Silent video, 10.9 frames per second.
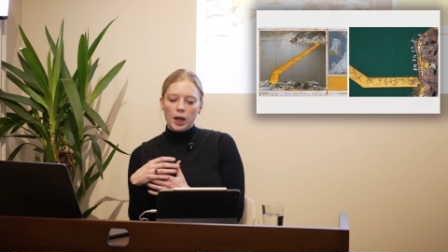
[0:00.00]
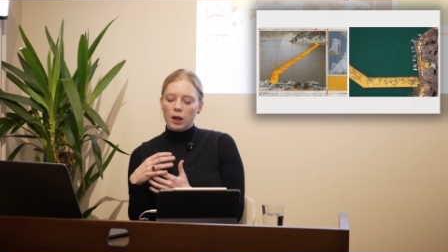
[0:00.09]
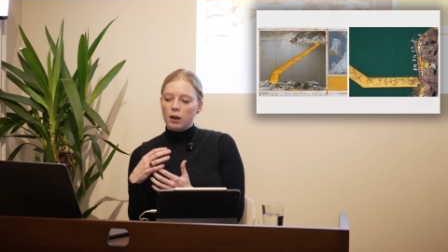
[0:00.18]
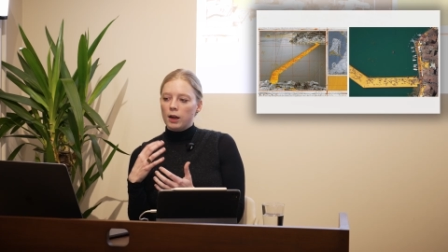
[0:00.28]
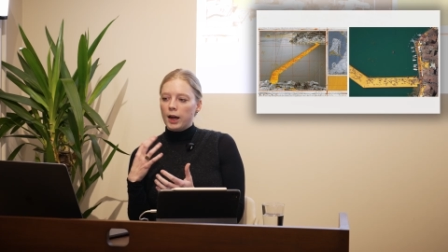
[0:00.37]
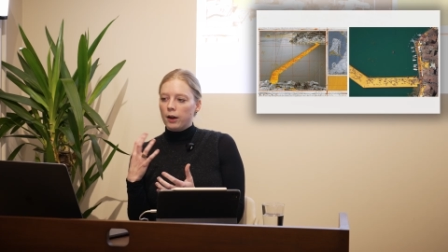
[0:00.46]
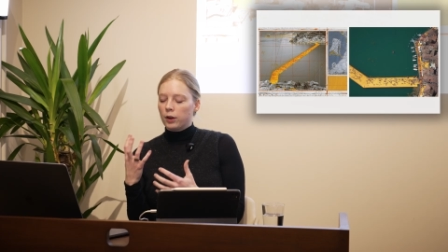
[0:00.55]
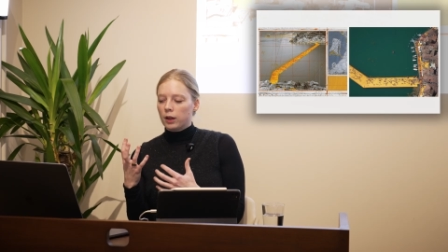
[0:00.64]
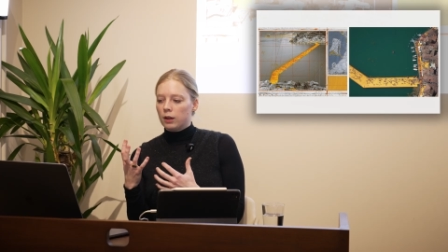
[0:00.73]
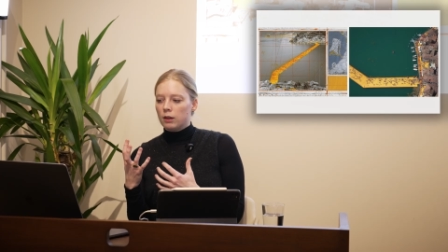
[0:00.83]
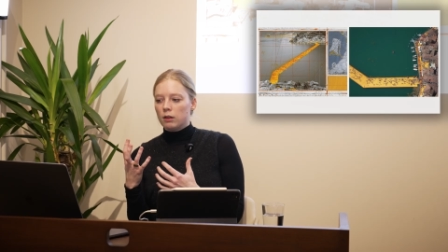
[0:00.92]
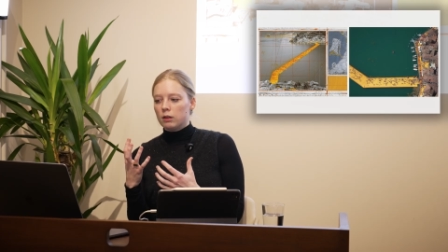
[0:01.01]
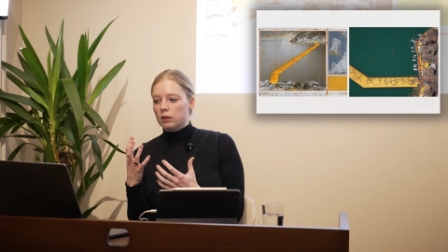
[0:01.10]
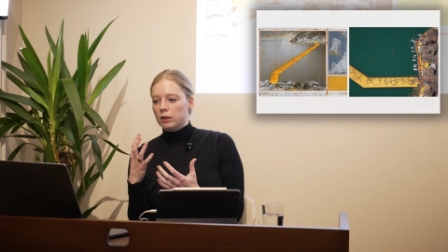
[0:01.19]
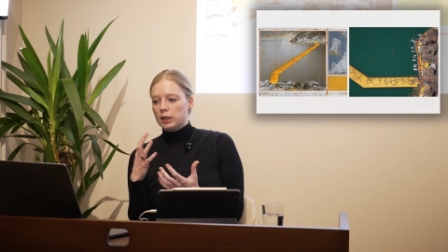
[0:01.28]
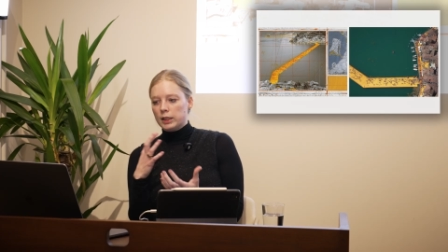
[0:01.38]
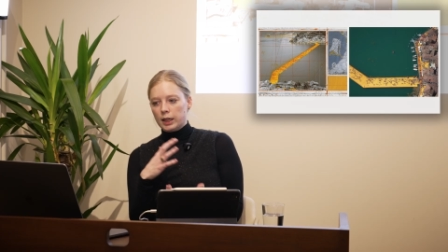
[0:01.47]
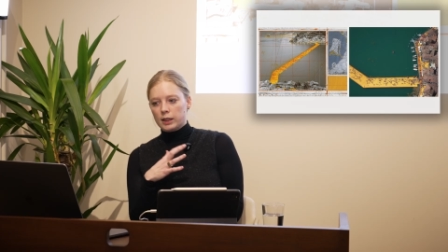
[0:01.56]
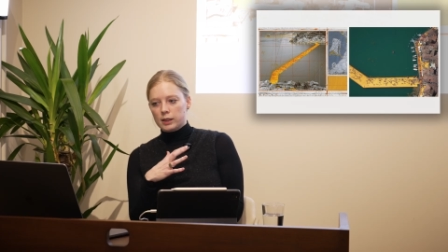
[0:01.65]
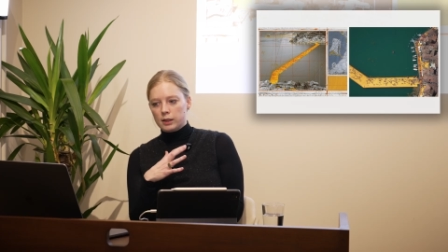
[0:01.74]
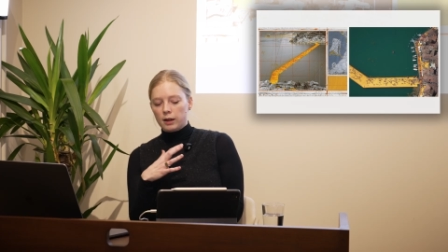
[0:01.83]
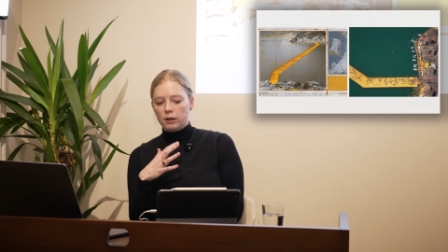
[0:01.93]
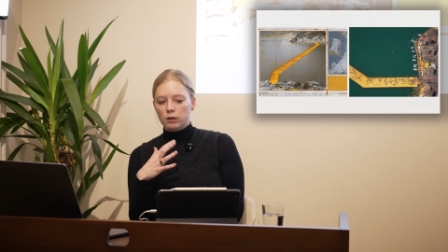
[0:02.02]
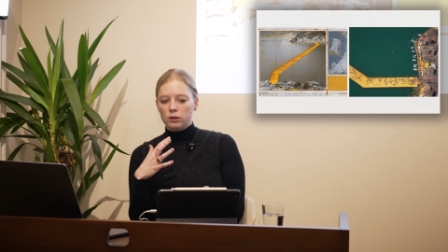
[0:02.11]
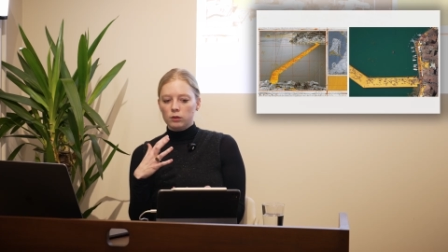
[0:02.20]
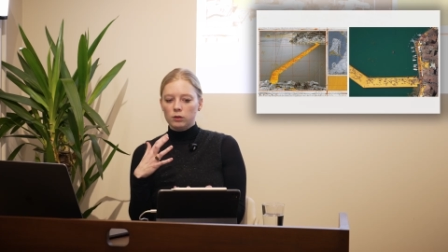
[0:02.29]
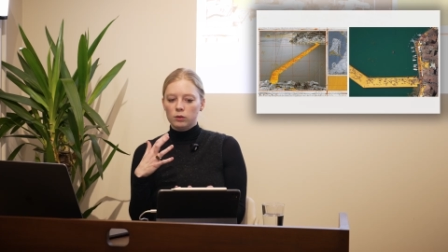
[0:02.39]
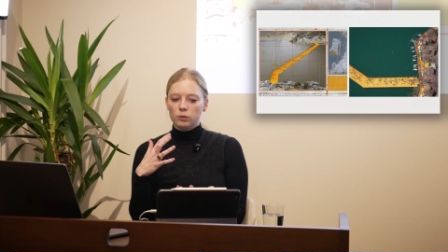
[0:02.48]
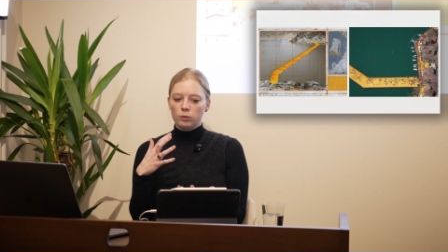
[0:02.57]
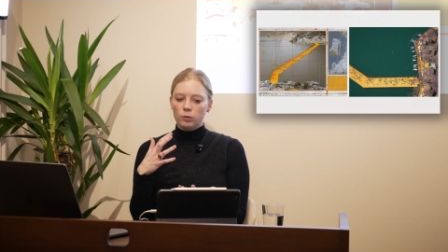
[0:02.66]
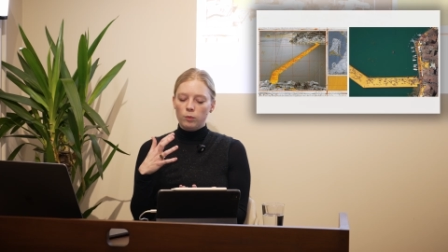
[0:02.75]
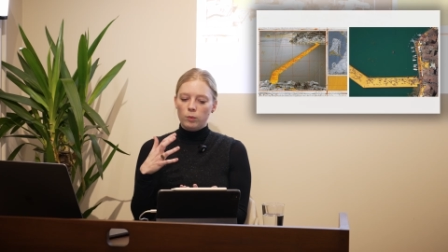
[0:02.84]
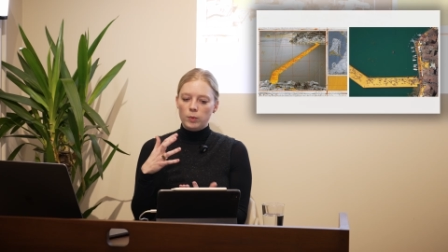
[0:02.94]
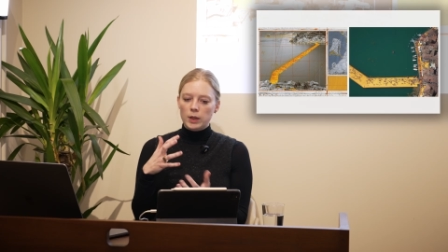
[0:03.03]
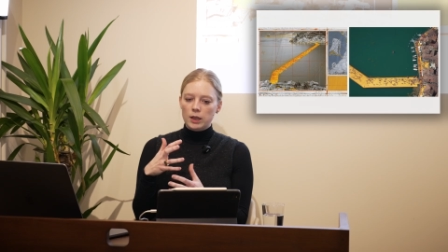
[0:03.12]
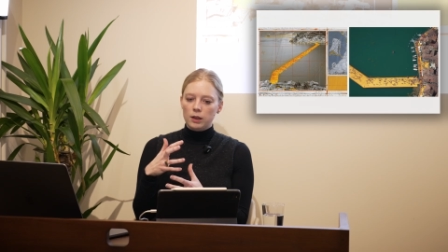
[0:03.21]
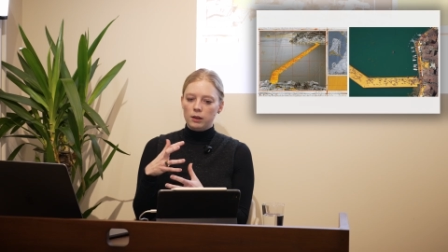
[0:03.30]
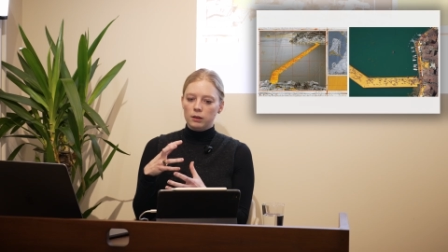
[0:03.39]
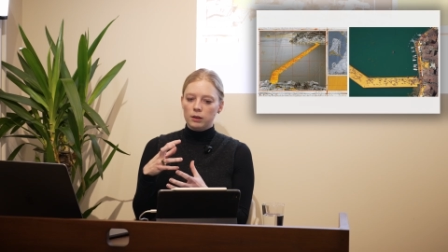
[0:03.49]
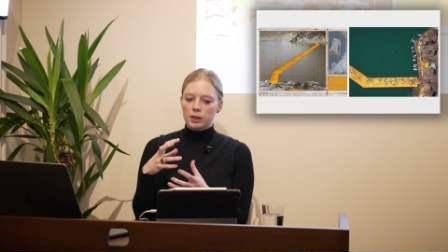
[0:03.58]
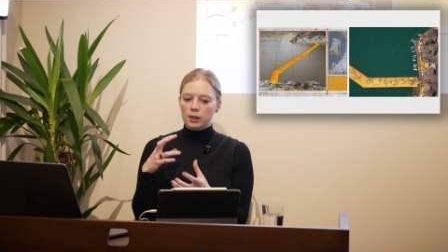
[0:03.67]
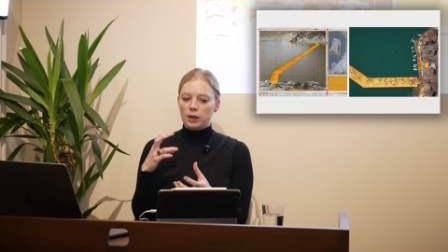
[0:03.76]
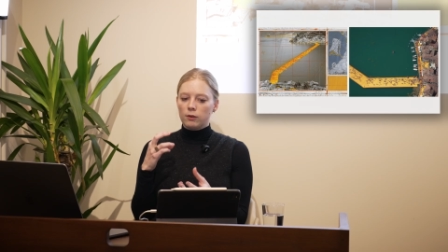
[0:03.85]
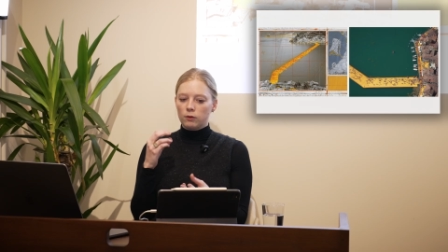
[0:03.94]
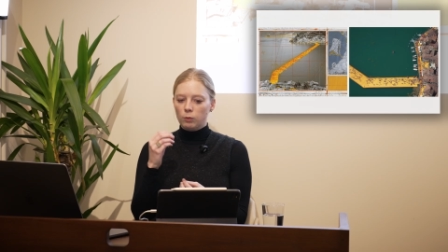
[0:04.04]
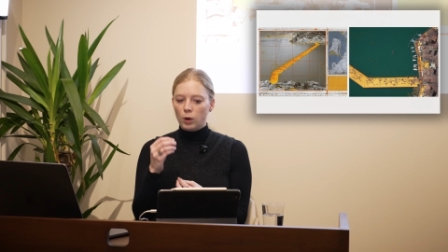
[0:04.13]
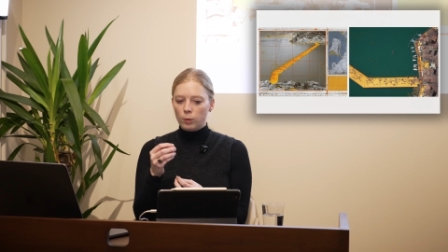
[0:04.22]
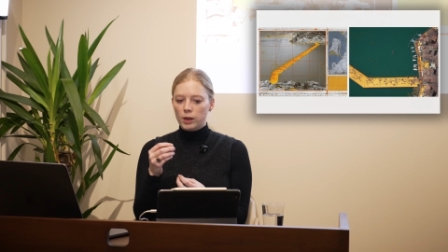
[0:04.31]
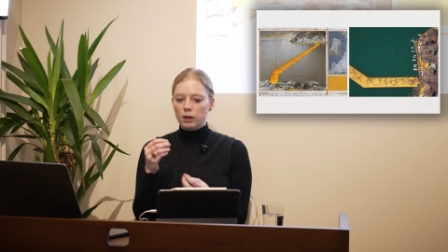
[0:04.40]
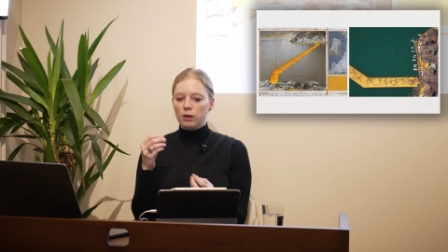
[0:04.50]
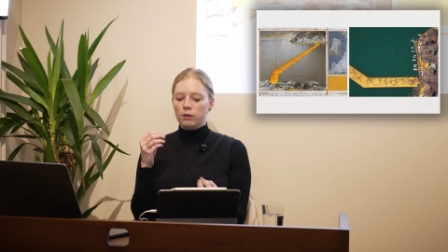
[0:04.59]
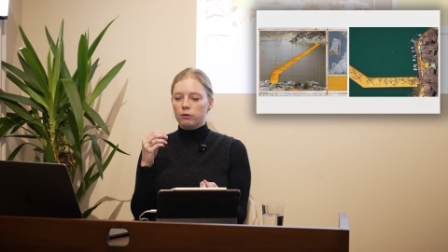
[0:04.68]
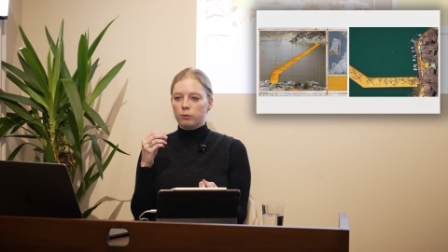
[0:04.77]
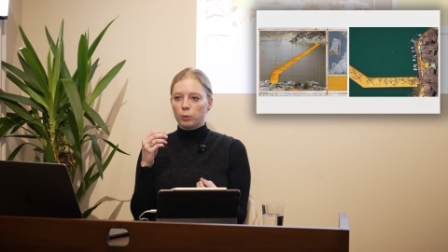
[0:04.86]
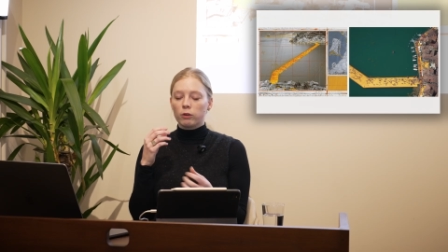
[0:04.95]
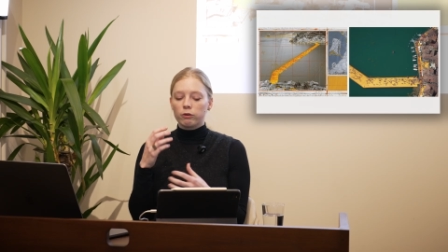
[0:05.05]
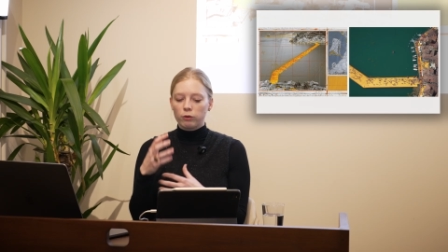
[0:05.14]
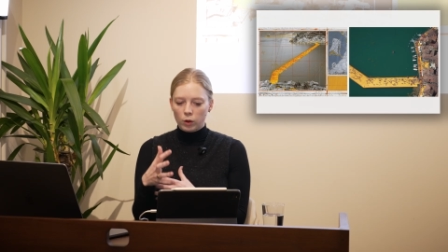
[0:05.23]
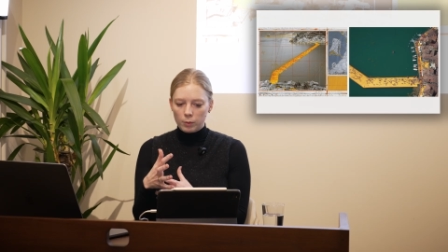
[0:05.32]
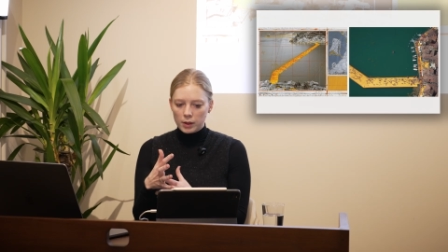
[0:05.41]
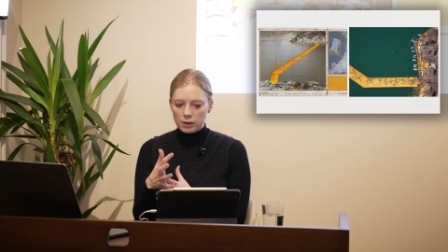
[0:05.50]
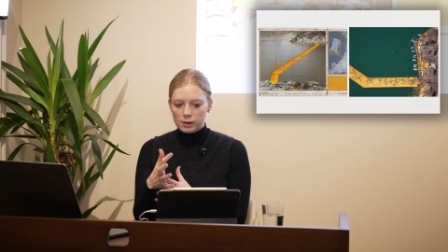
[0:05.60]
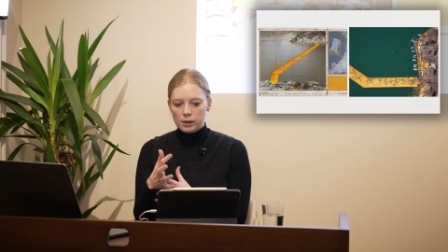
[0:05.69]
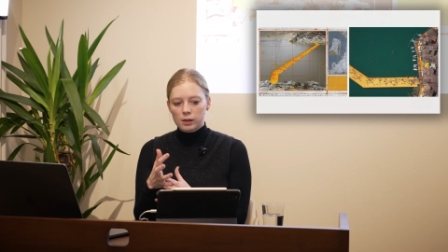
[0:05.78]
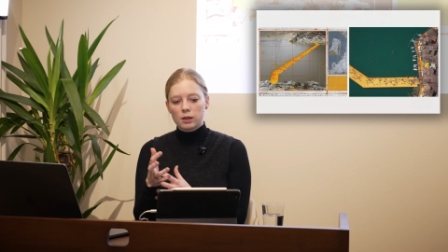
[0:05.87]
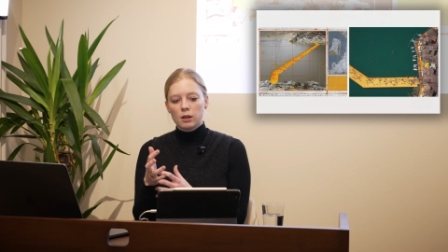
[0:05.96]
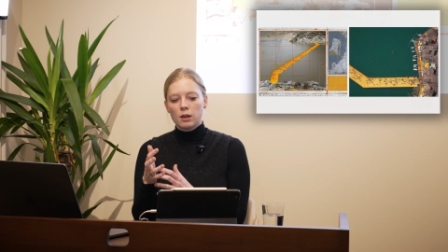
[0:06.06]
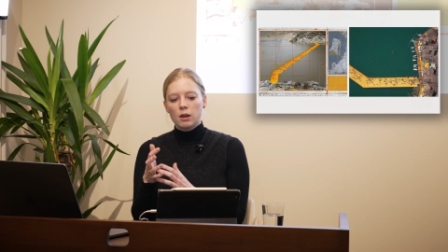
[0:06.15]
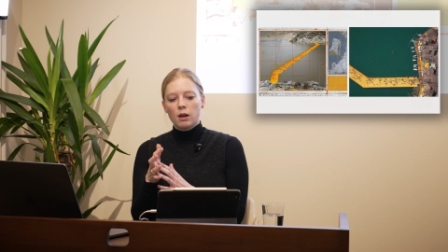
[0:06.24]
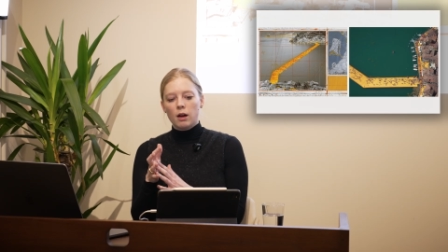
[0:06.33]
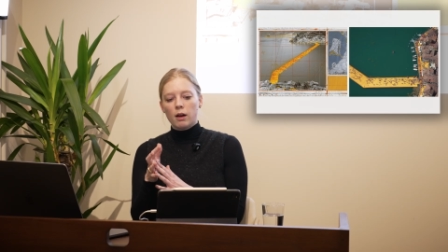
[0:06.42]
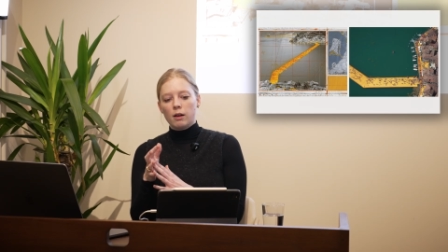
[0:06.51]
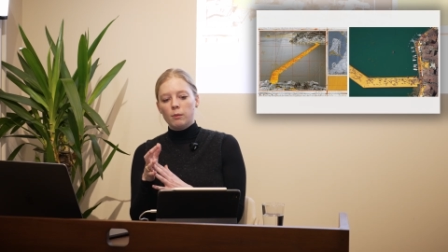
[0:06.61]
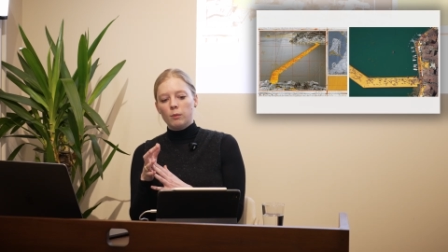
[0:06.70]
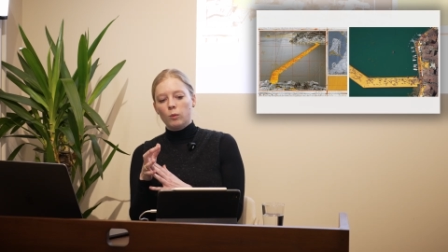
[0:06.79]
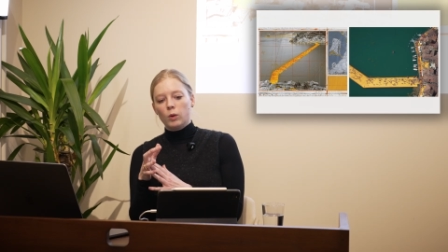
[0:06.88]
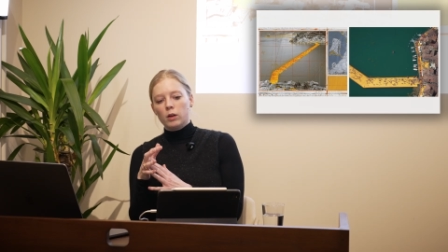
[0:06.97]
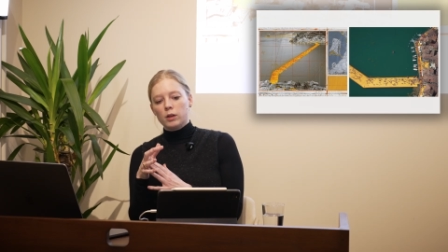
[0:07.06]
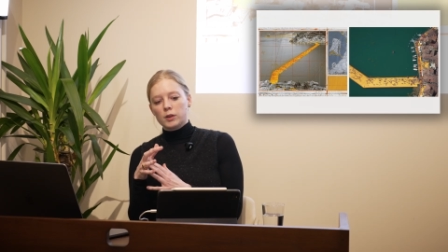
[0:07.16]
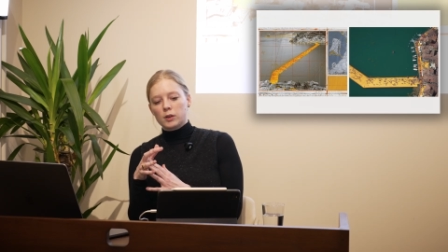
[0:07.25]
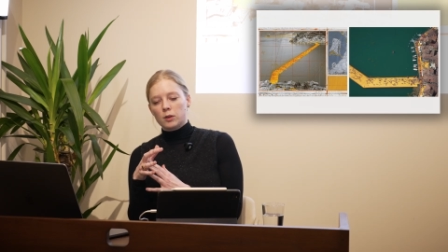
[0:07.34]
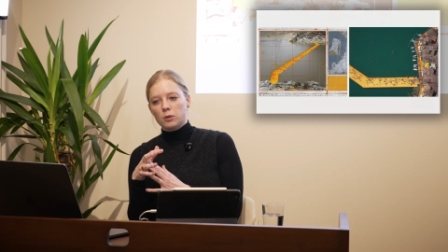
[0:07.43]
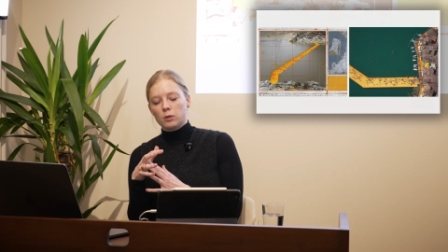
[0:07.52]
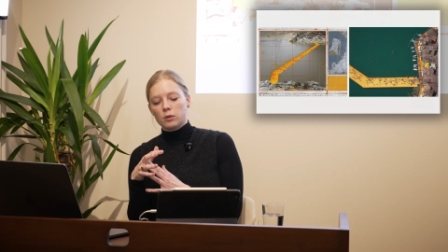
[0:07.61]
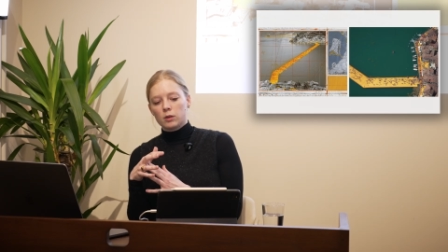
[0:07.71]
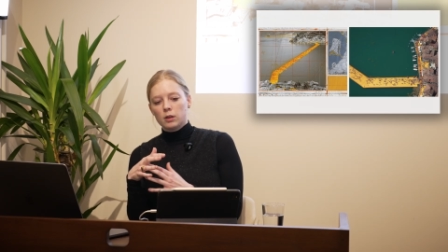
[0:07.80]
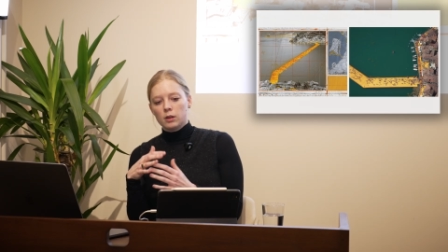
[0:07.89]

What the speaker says: How can the textile be this kind of moment of performance while also